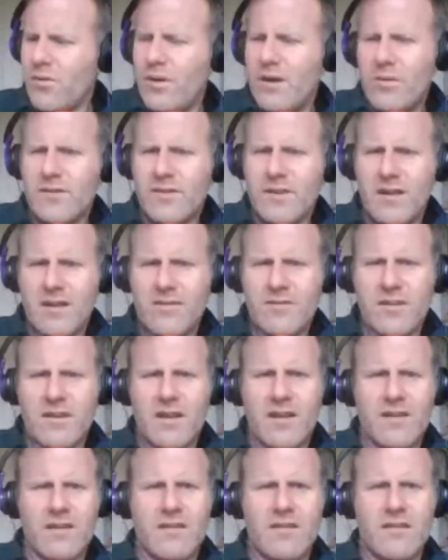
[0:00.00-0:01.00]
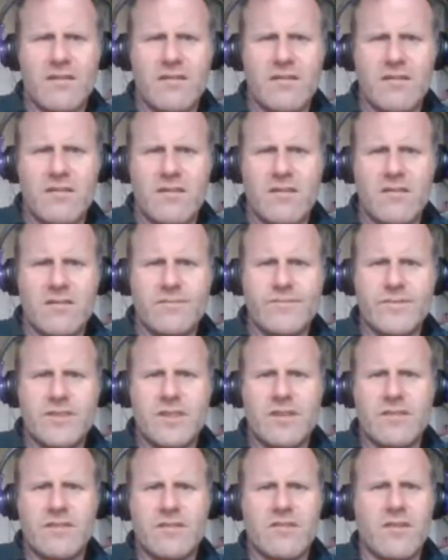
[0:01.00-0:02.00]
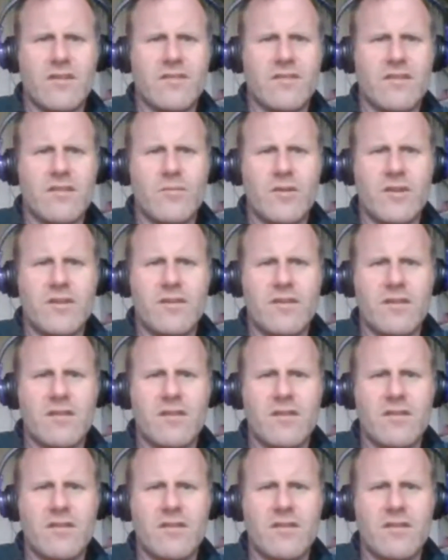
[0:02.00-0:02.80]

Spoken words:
Where was I after that? Jesus Christ almighty.